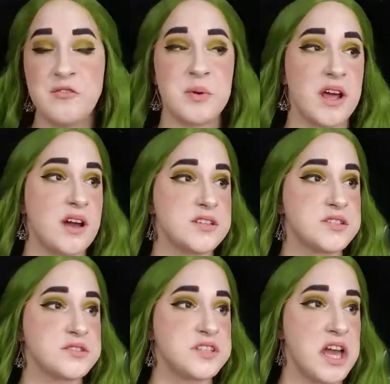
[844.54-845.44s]
but I also
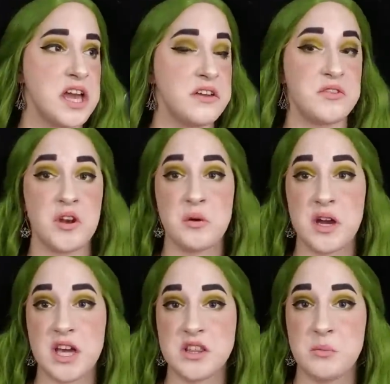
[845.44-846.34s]
say if you don't
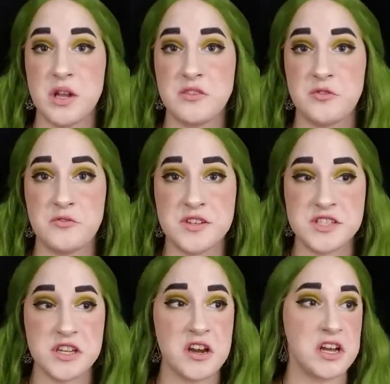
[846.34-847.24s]
got the money for
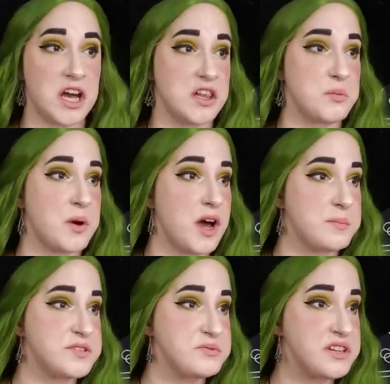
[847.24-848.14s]
Viseart, Colourpop
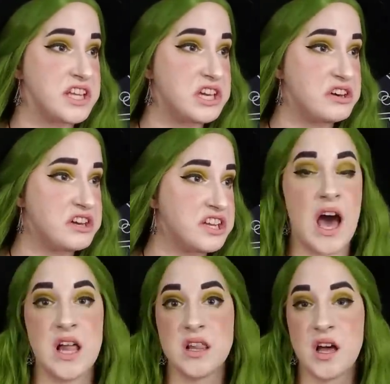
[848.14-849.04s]
is really good.
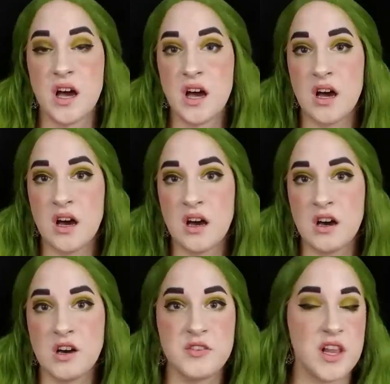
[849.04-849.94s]
I
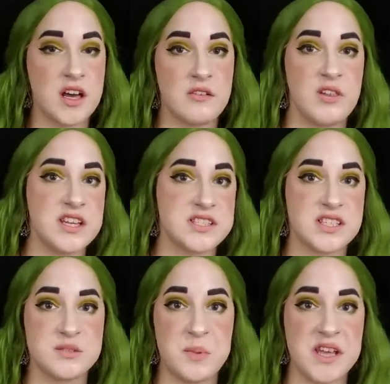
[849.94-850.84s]
love a lot of less
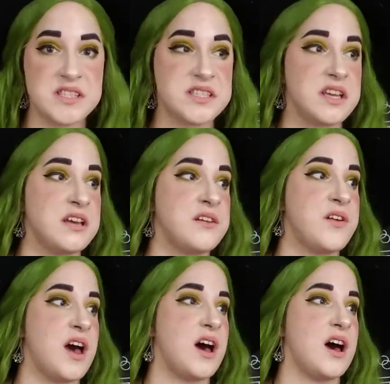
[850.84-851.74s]
expensive
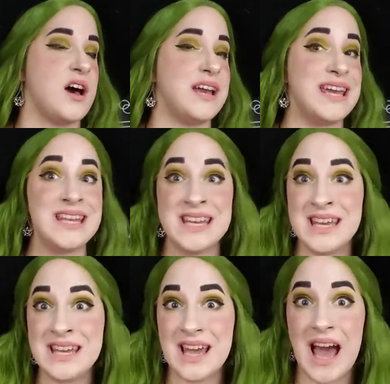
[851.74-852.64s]
uh,
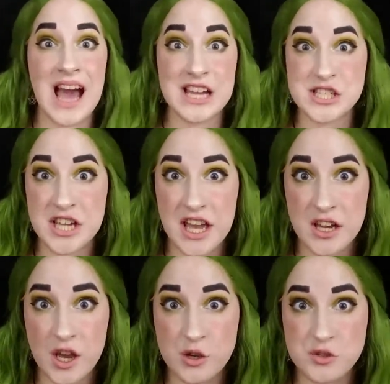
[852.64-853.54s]
indie
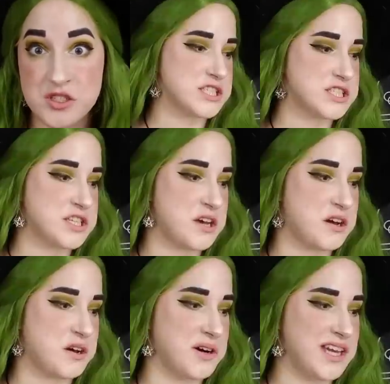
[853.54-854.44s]
eyeshadows.
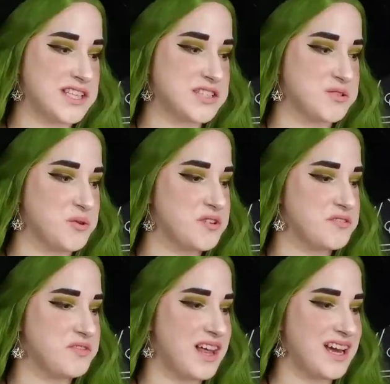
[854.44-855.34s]
So it's sort
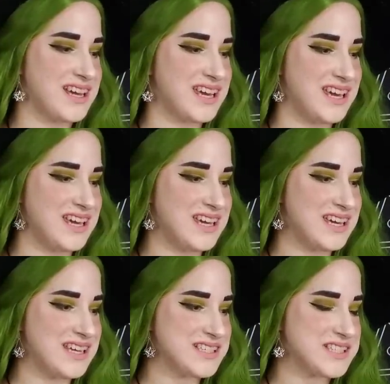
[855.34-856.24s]
of like,
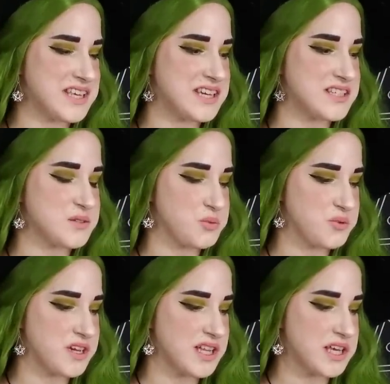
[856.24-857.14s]
is this
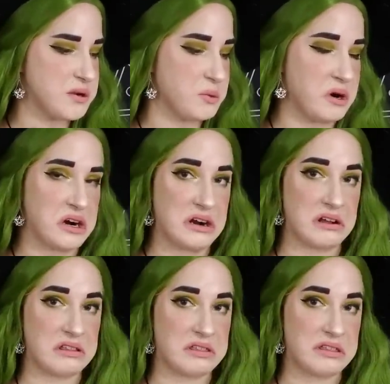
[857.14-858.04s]
really
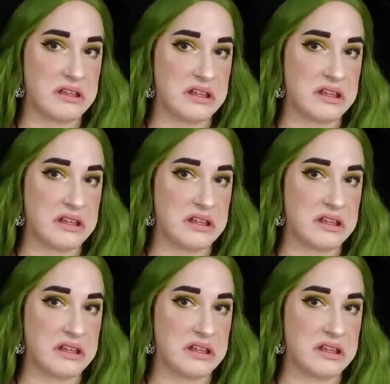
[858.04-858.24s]
worth